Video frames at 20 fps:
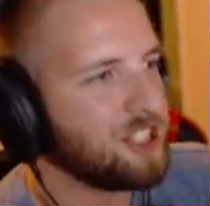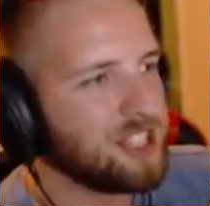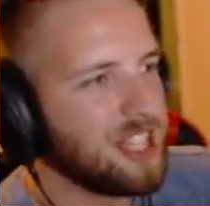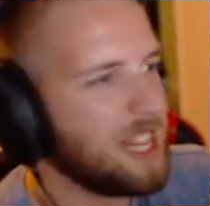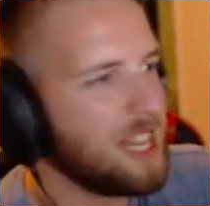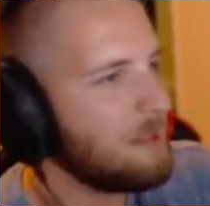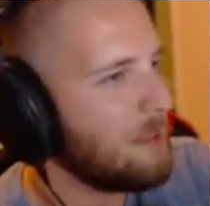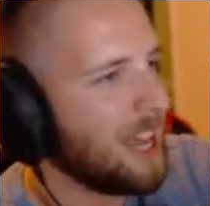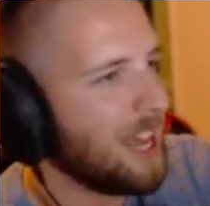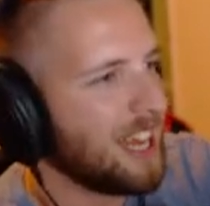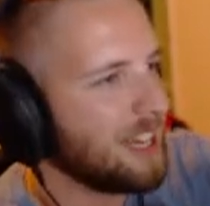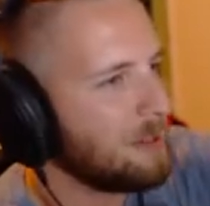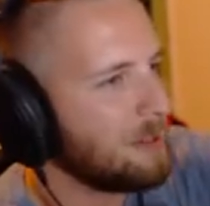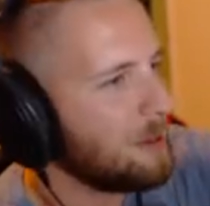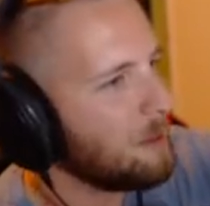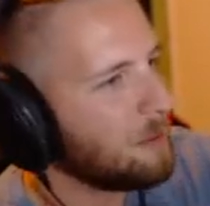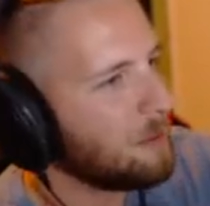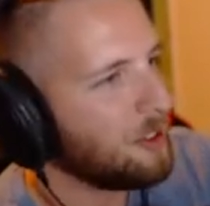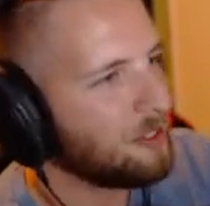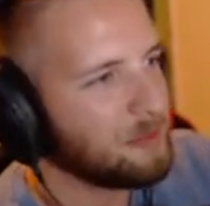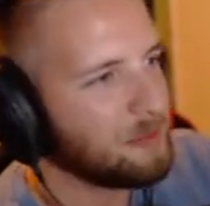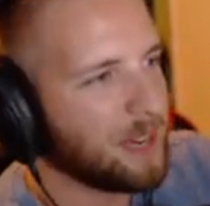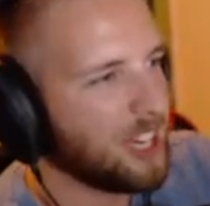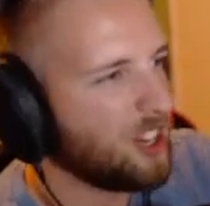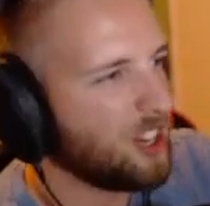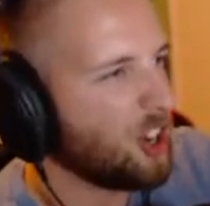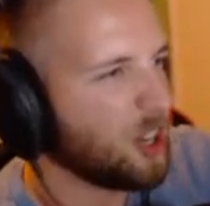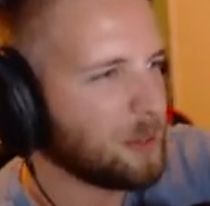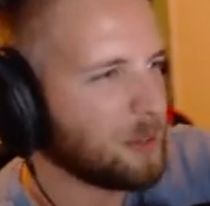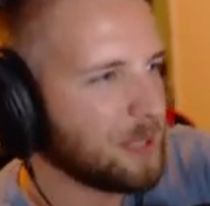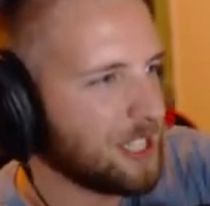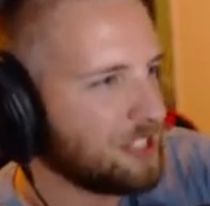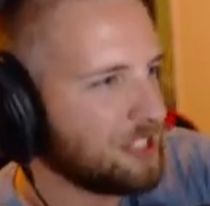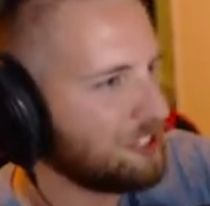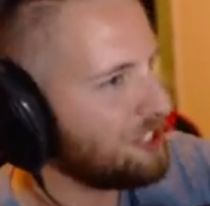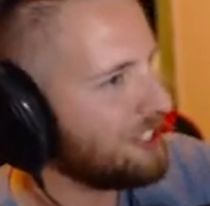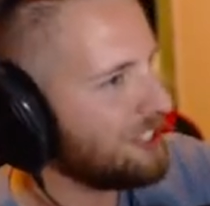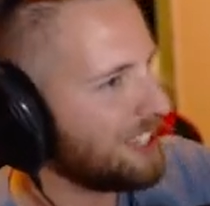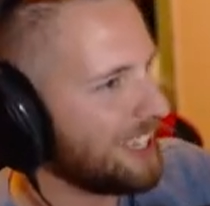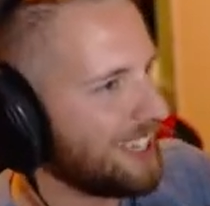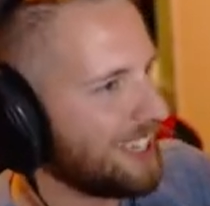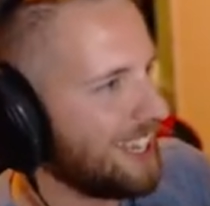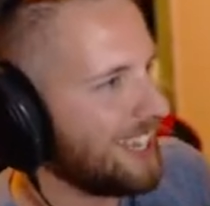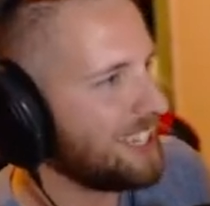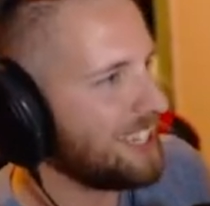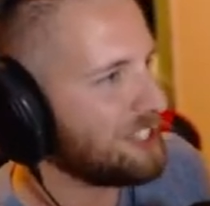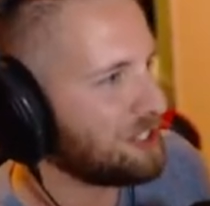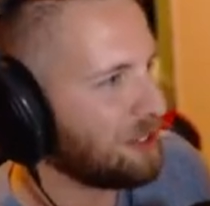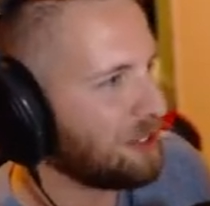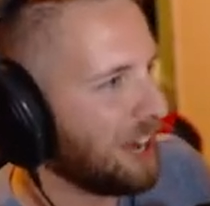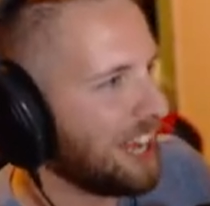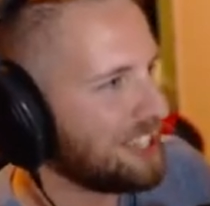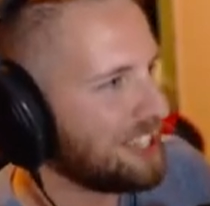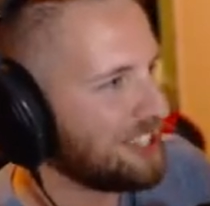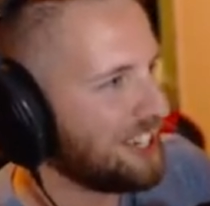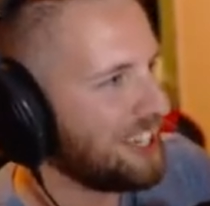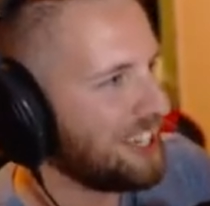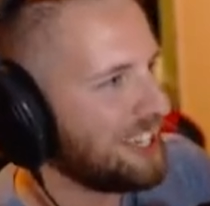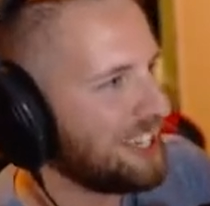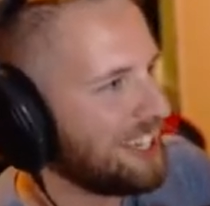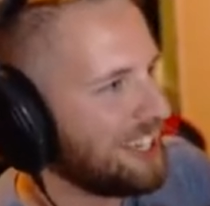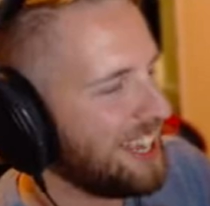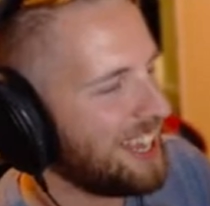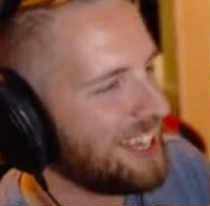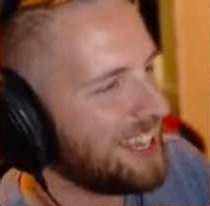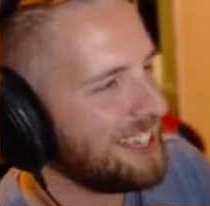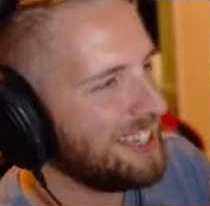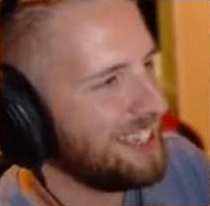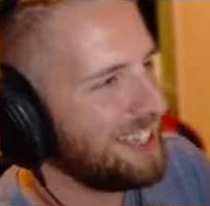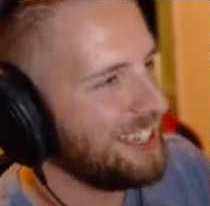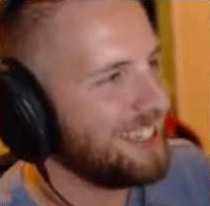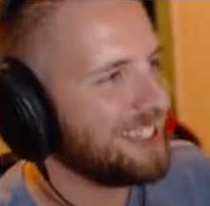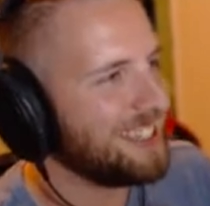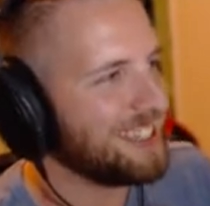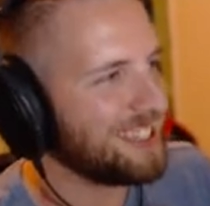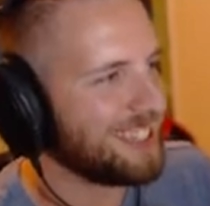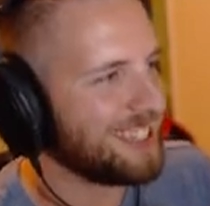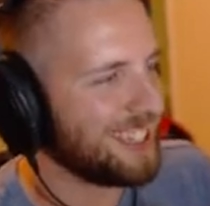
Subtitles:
keep handing people over my garbage, like any trash I had. Like,